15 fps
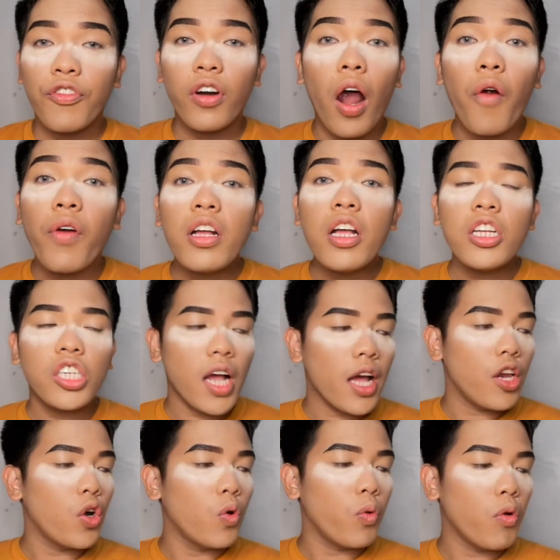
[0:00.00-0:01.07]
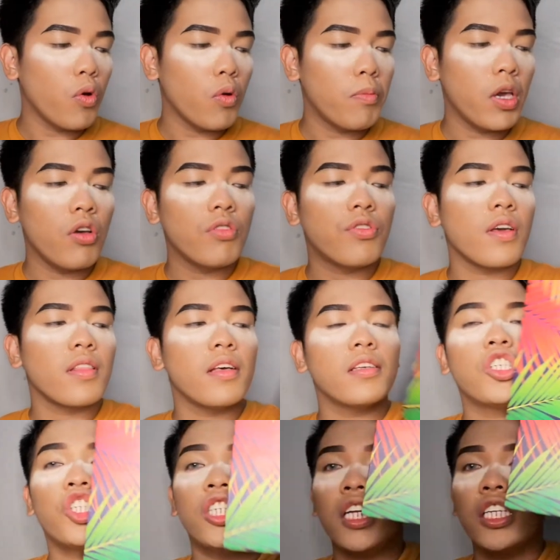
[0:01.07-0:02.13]
for our eyeshadow, we will be using
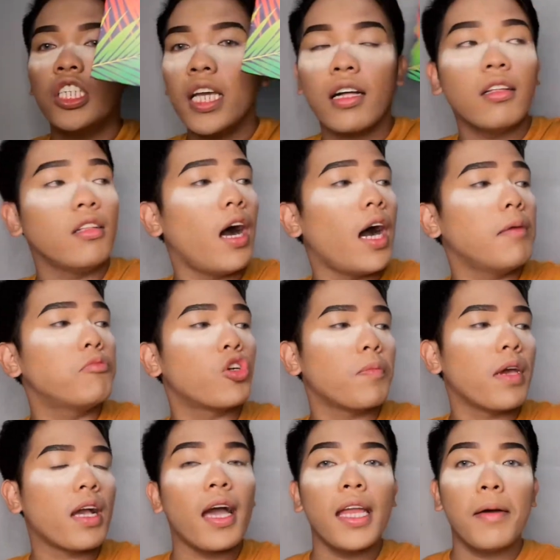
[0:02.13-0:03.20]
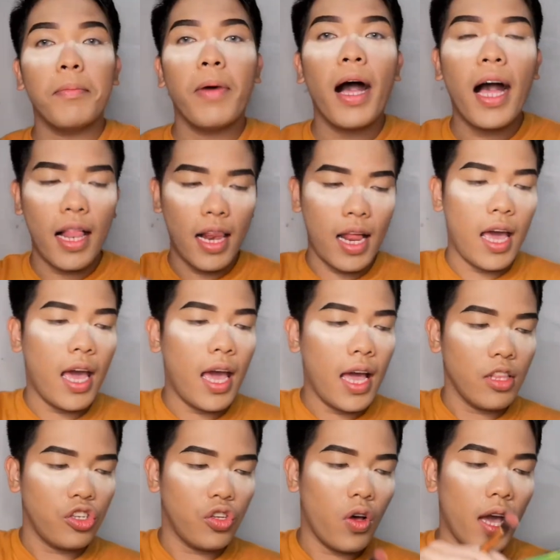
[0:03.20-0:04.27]
this Chichi Club Tropicana Palette. So